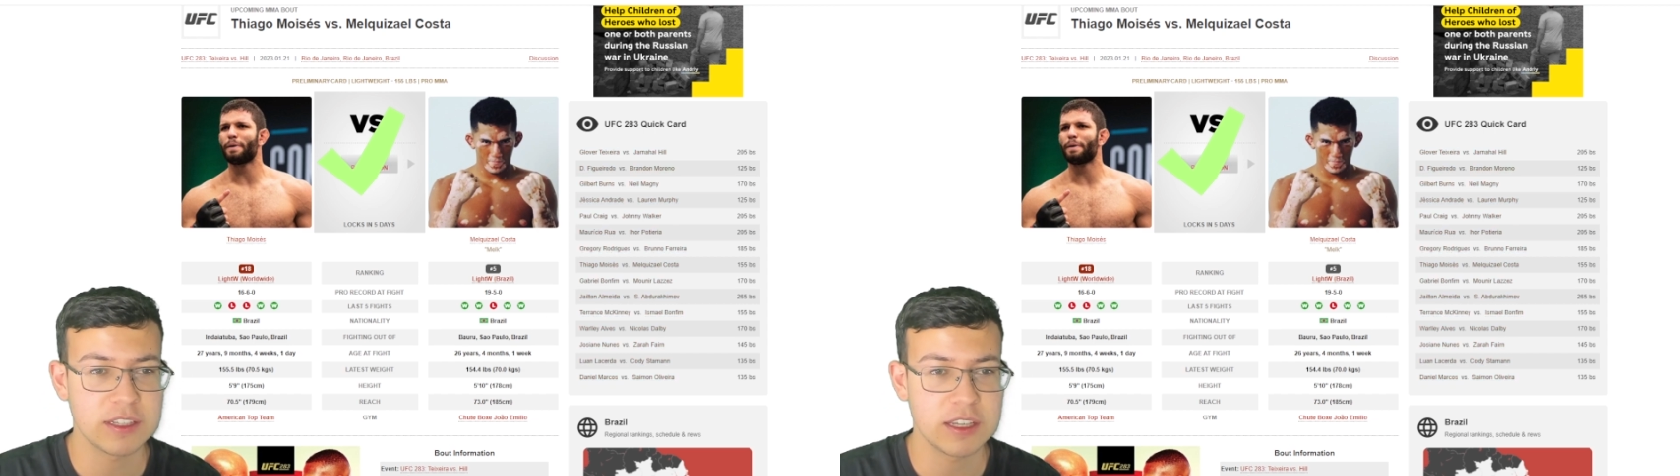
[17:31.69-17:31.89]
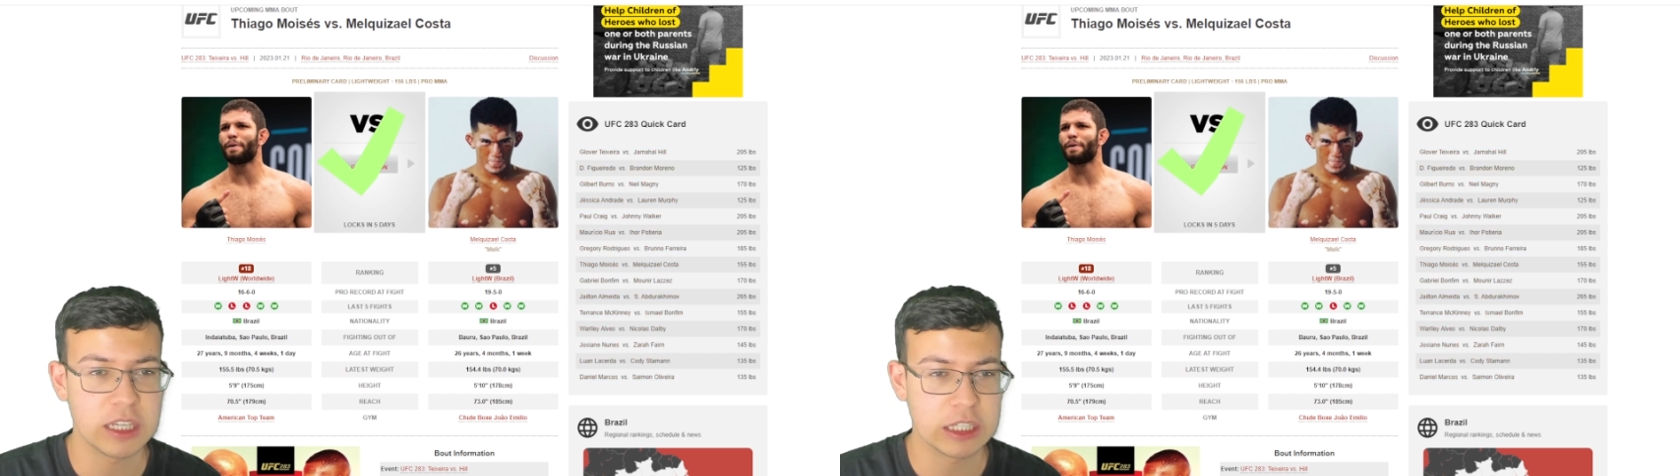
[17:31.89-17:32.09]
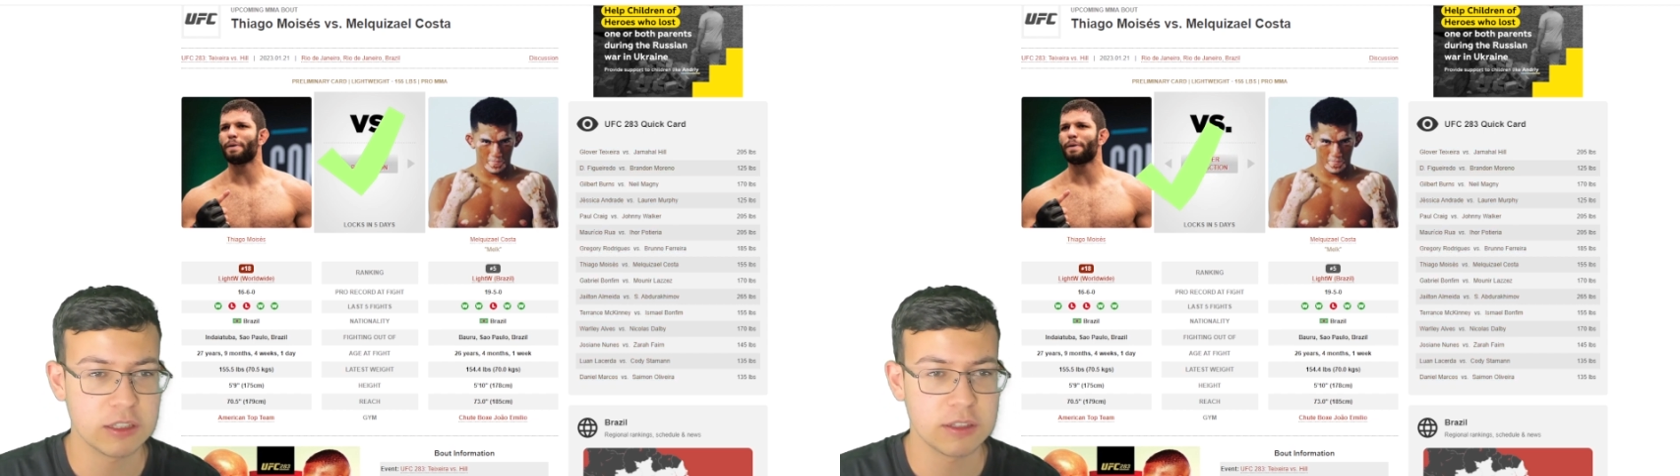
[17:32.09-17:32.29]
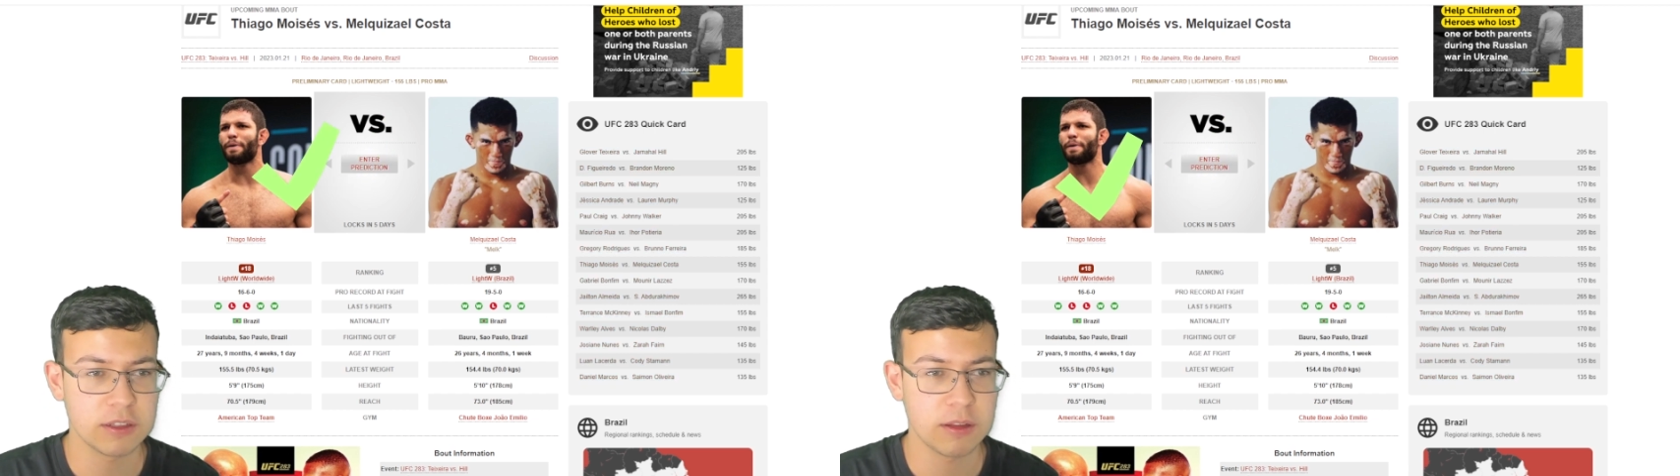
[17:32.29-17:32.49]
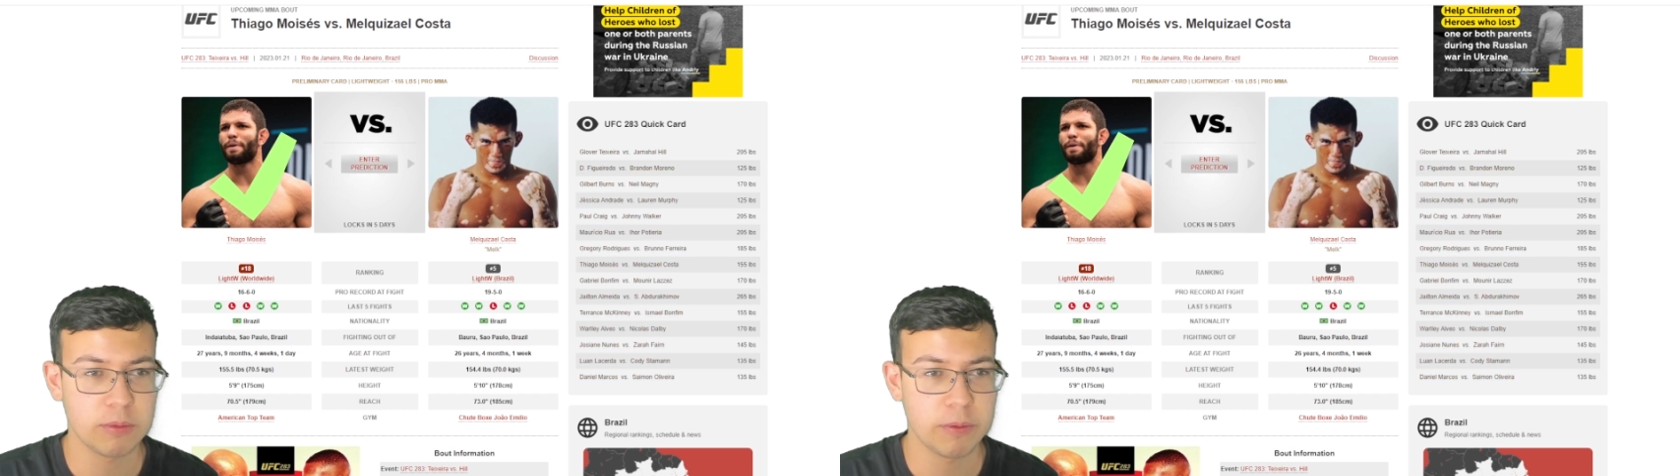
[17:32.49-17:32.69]
He is
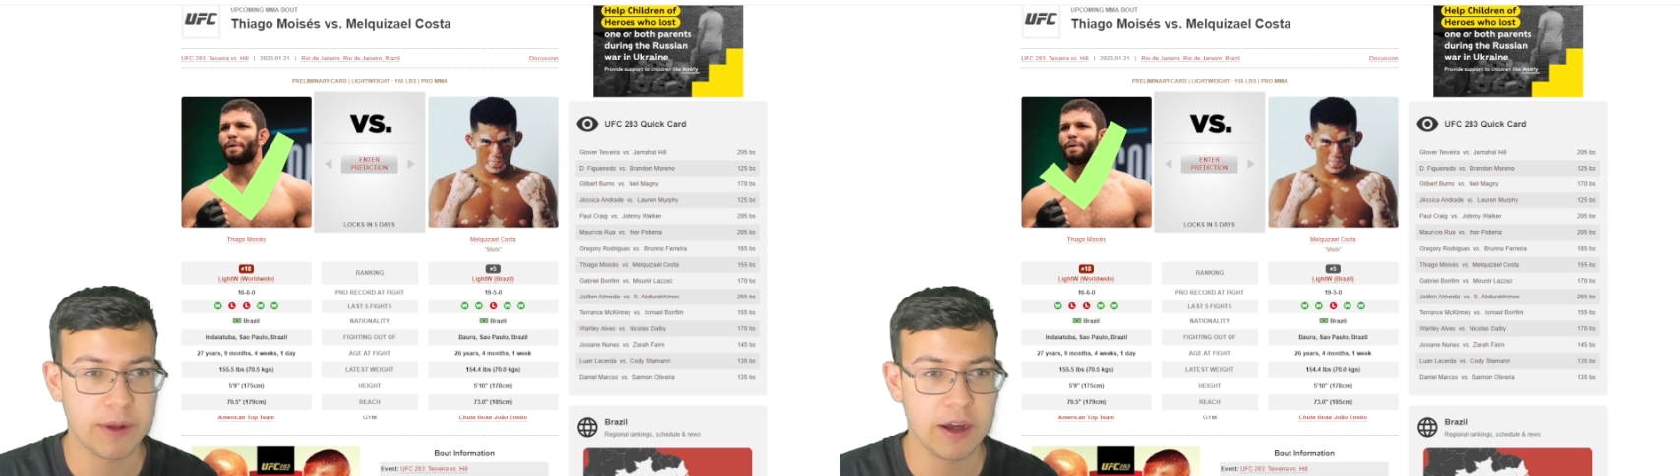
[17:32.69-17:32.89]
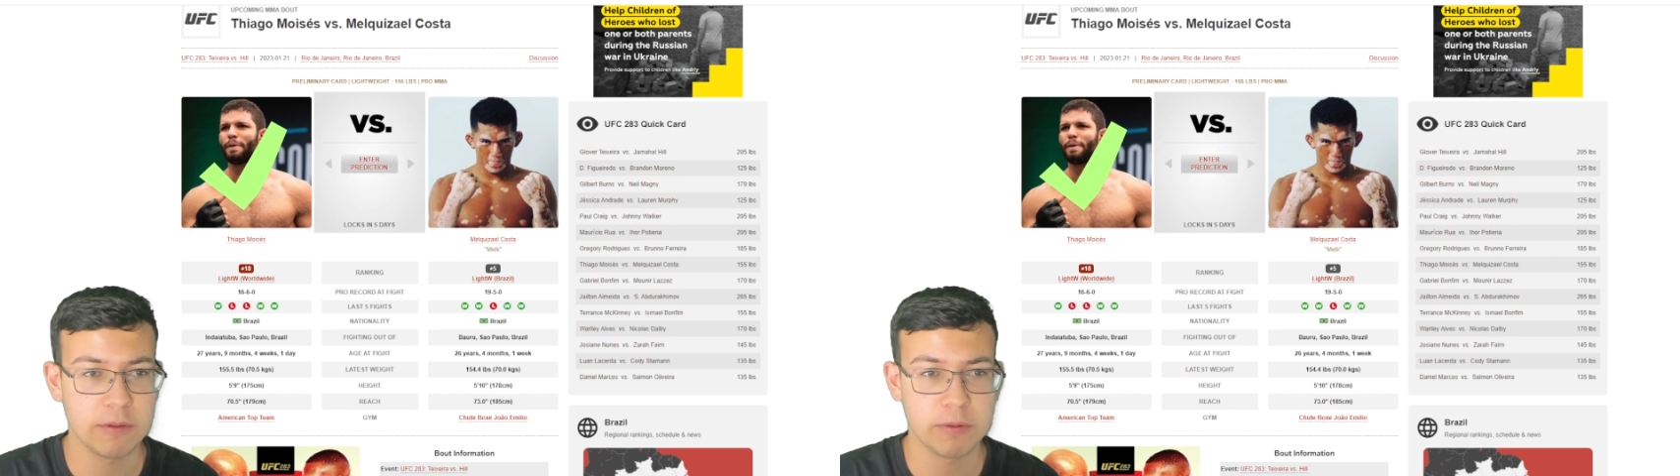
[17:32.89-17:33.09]
prepared